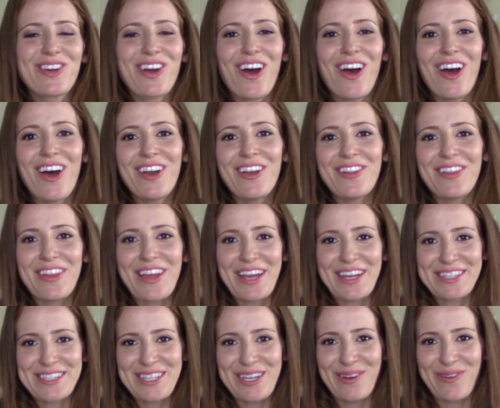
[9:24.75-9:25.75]
God
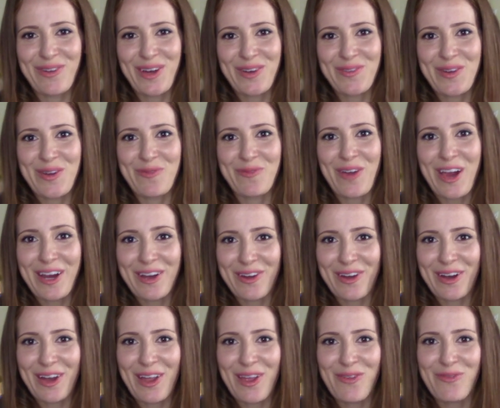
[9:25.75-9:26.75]
likes it when we wait
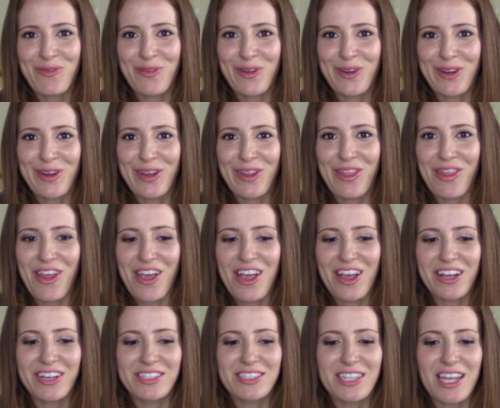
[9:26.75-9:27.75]
on Him for good
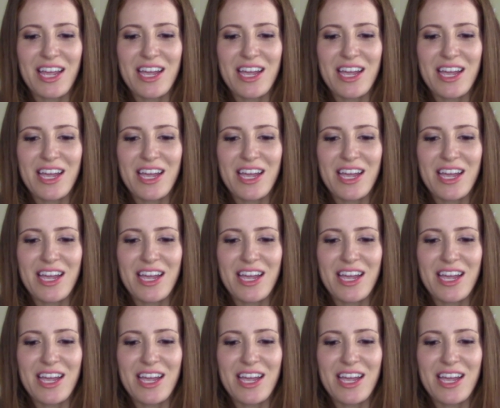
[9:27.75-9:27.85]
things,